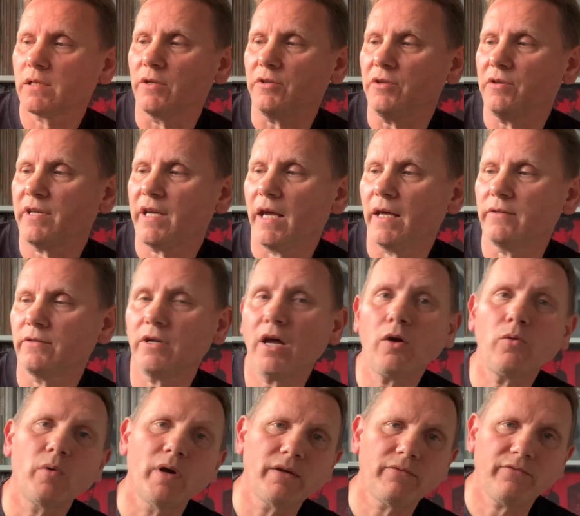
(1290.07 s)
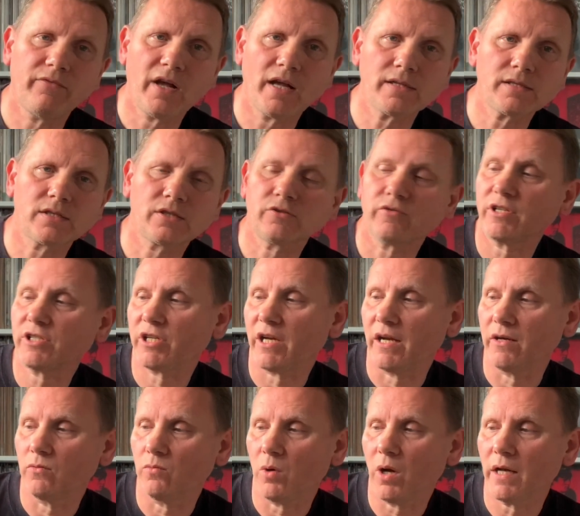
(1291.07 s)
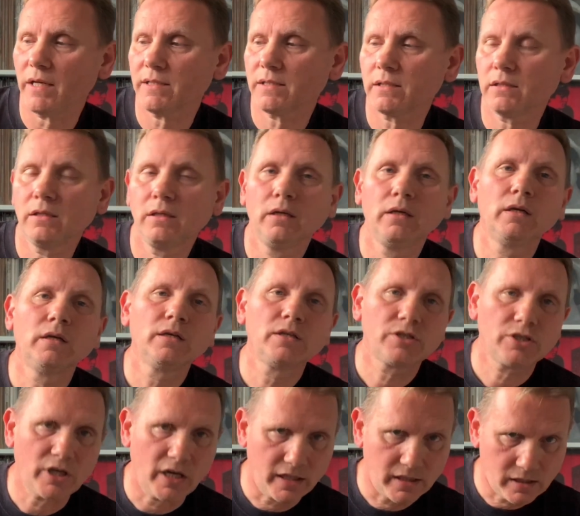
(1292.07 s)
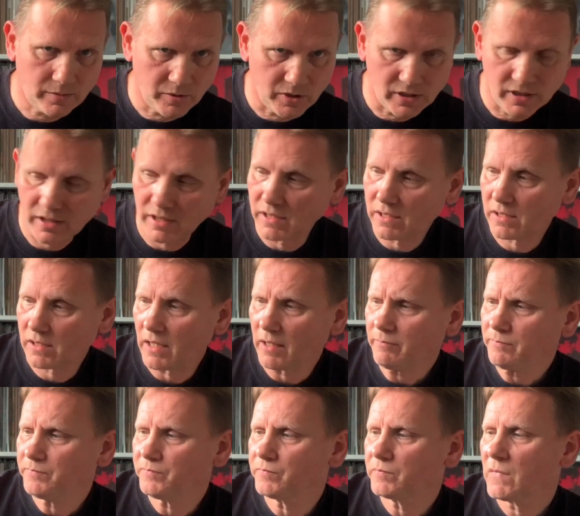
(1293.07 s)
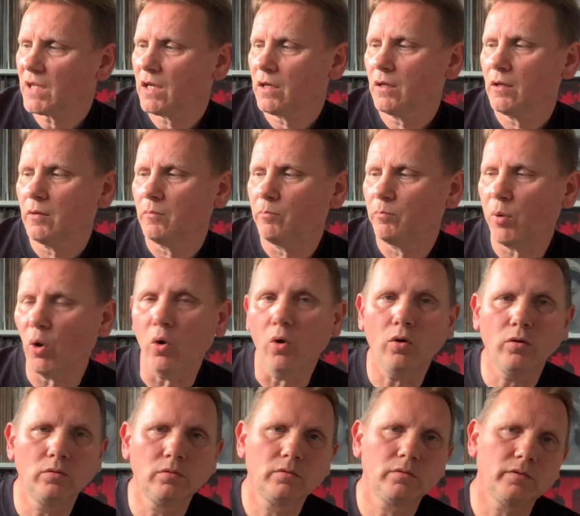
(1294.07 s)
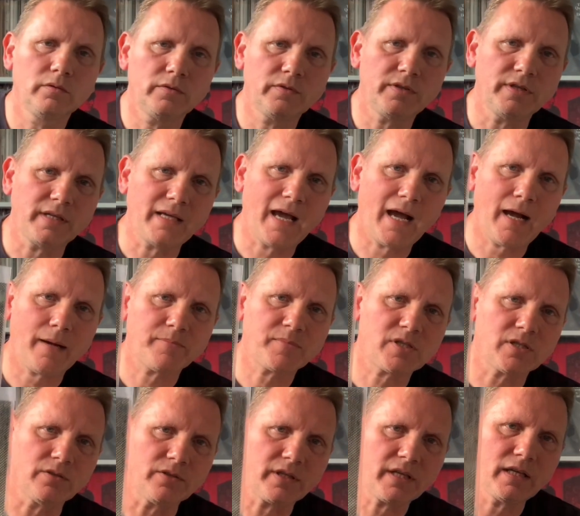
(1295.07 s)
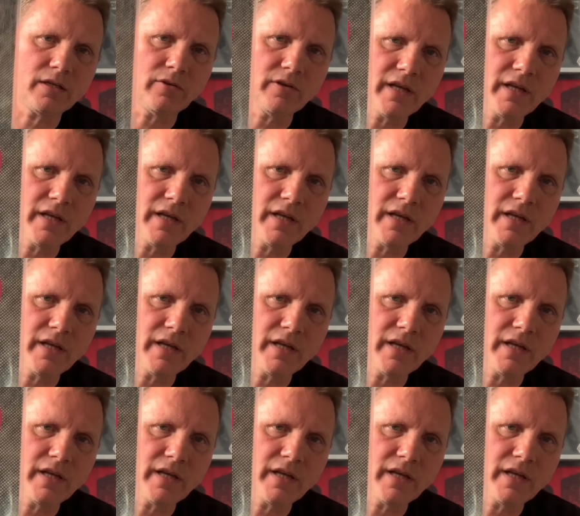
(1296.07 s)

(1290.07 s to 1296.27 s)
you get Nowhere Fast, Stretch Out and Wait, Shakespeares Sister, but the absolute killer on